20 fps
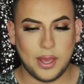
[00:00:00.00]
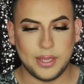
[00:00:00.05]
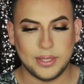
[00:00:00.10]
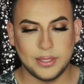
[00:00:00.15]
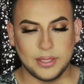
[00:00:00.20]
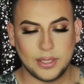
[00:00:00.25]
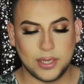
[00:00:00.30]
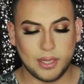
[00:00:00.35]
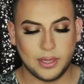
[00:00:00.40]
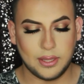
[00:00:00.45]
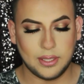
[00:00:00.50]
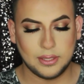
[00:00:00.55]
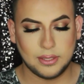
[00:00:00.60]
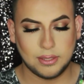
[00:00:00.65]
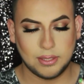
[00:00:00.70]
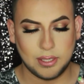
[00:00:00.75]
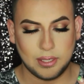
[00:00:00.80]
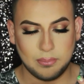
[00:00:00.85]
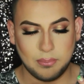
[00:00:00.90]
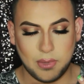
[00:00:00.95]
I did get the
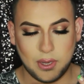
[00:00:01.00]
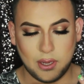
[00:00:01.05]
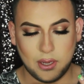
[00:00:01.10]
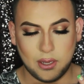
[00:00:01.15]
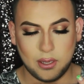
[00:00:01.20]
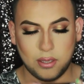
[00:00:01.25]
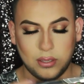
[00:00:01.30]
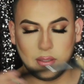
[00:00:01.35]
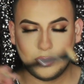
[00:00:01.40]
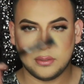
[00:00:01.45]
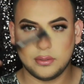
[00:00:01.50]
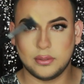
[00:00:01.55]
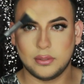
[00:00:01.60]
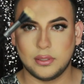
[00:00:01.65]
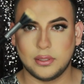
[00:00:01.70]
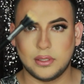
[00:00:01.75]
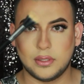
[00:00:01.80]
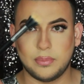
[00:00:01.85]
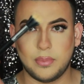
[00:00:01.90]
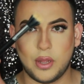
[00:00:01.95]
Sigma
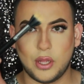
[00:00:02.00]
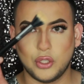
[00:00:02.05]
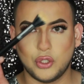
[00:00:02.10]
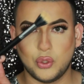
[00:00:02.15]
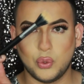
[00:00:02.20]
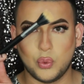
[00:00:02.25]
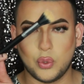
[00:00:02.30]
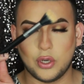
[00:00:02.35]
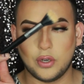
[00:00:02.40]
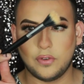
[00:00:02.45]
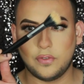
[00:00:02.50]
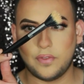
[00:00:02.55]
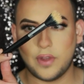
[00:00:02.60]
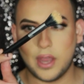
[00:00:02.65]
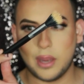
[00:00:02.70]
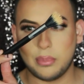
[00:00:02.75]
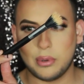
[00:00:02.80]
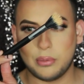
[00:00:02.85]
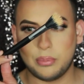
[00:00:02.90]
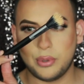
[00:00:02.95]
small duer
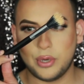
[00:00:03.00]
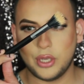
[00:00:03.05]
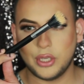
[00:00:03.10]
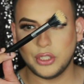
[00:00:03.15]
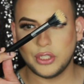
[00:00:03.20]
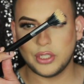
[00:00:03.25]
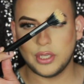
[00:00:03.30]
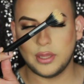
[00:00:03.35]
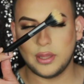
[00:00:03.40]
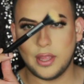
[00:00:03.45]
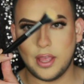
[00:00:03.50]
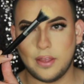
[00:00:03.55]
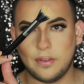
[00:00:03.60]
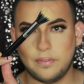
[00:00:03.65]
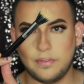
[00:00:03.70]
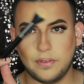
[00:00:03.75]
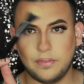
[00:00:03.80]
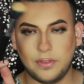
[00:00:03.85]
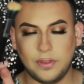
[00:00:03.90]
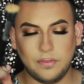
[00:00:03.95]
fiber brush and
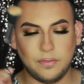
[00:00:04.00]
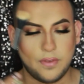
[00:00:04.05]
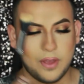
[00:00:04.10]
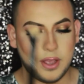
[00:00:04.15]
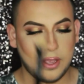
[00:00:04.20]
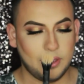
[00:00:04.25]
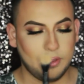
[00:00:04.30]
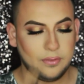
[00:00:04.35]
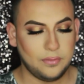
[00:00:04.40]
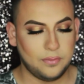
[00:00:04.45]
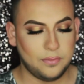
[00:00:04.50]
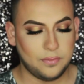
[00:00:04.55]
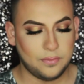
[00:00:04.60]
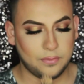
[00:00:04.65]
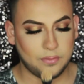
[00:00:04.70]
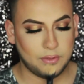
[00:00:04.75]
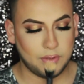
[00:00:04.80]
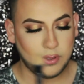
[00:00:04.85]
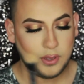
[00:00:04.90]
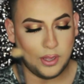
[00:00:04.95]
F55.
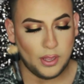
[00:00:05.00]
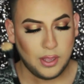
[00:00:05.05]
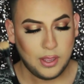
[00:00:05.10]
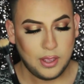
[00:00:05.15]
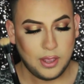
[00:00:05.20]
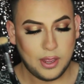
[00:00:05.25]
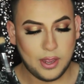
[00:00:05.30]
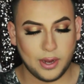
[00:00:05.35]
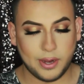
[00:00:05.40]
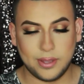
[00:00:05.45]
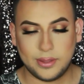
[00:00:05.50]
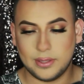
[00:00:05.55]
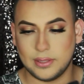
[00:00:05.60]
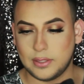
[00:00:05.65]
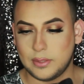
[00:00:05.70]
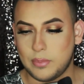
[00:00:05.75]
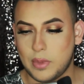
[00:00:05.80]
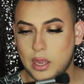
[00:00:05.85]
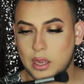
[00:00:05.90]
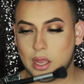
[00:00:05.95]
I got the
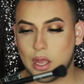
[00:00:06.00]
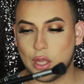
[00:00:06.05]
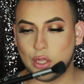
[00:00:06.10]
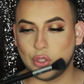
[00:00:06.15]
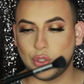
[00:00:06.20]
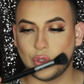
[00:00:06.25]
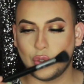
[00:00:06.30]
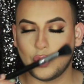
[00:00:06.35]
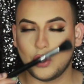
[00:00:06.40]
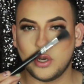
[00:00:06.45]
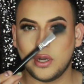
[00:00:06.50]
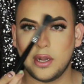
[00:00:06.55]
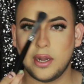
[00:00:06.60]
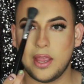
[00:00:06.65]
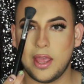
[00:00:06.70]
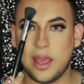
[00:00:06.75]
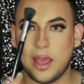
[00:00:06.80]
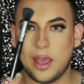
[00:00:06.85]
small contour in